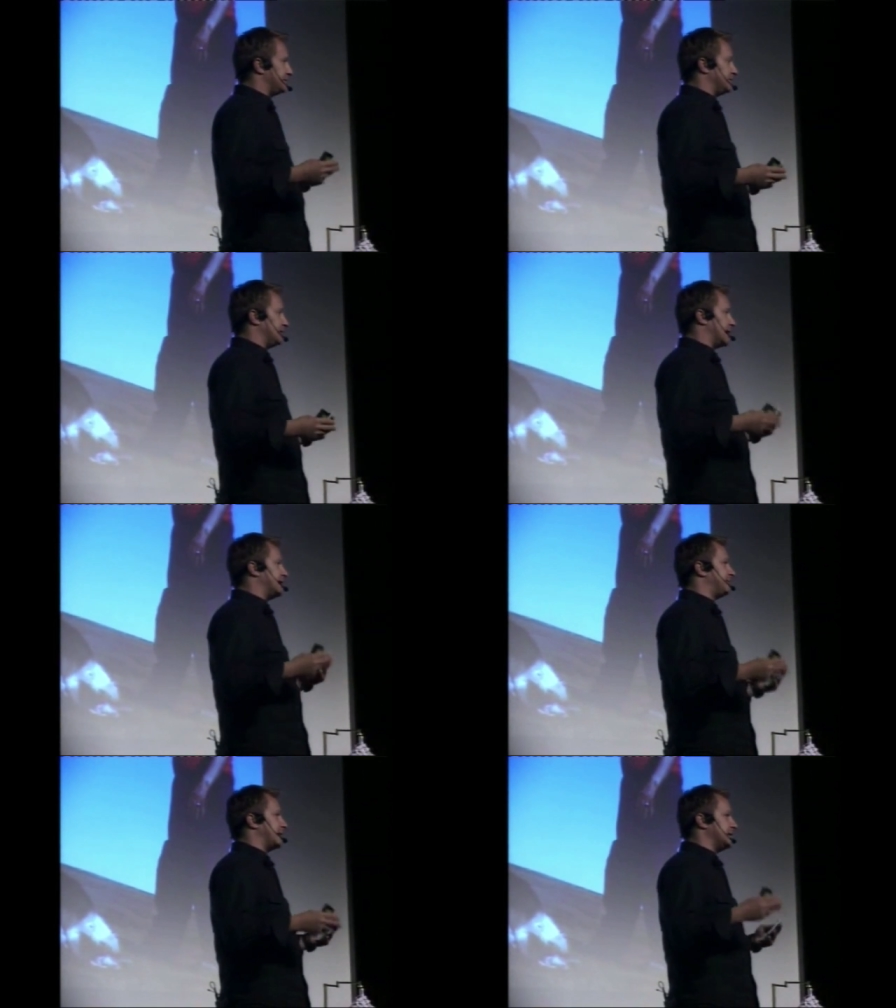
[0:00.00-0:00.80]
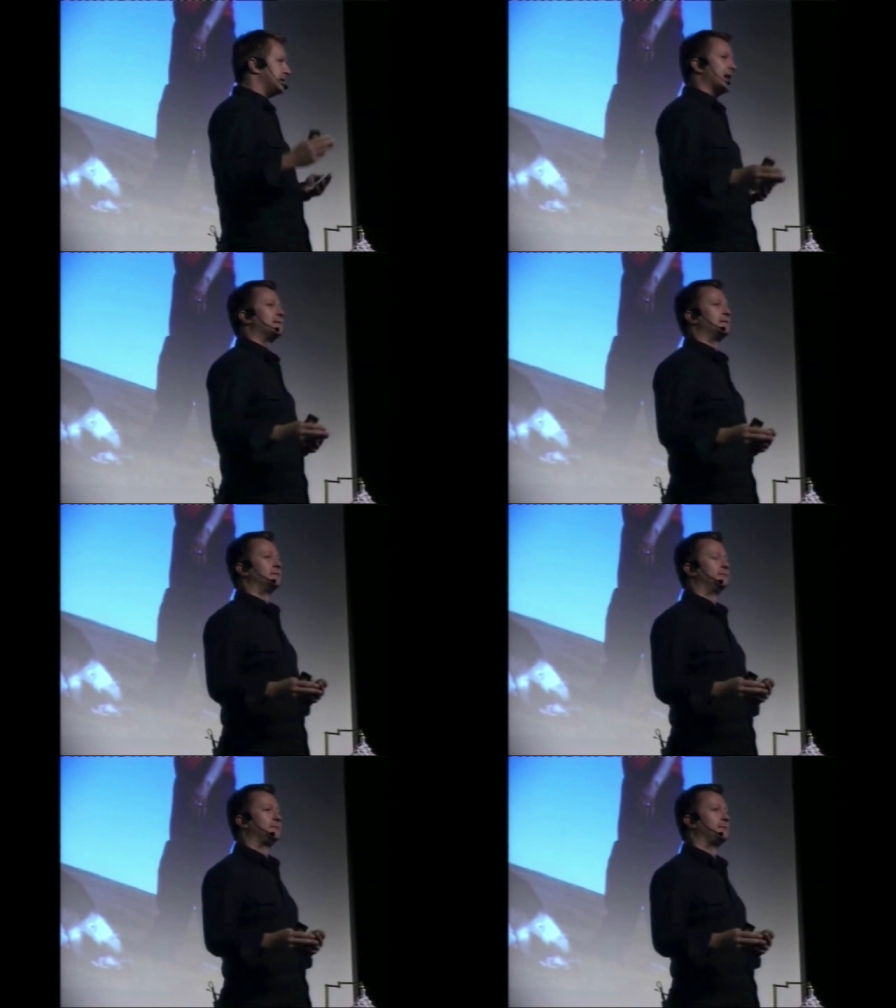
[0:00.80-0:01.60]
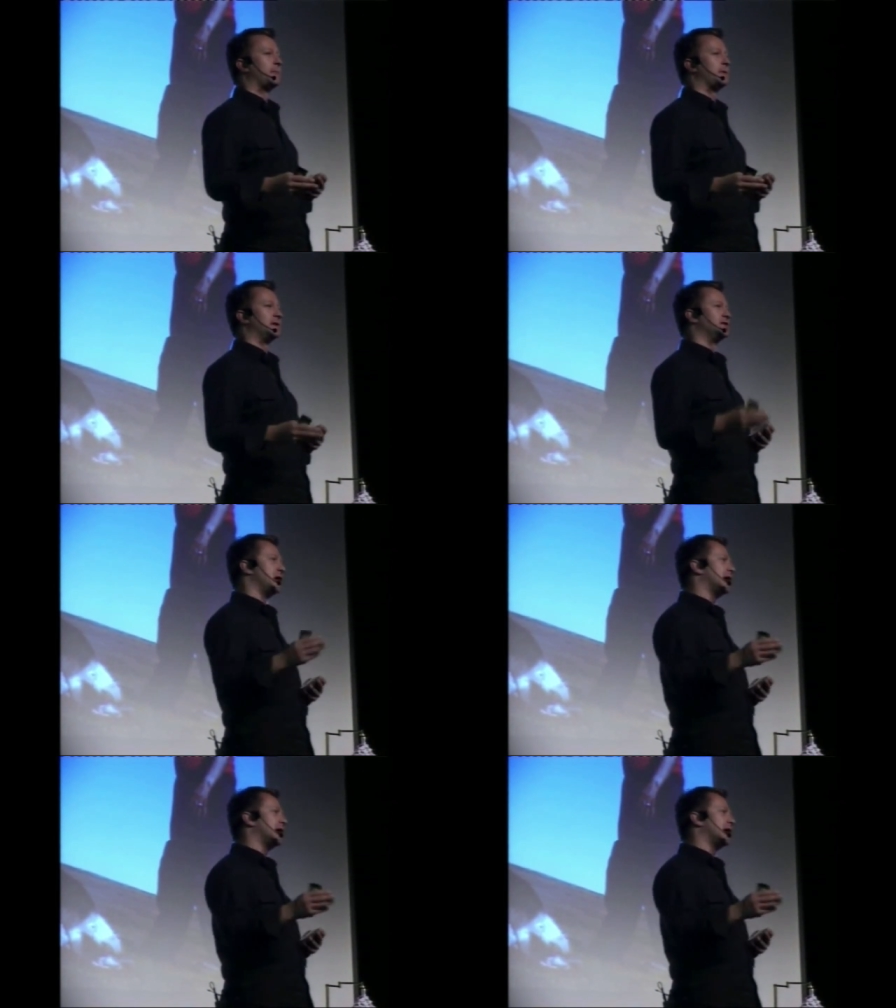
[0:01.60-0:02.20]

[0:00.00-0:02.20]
of life and death. Because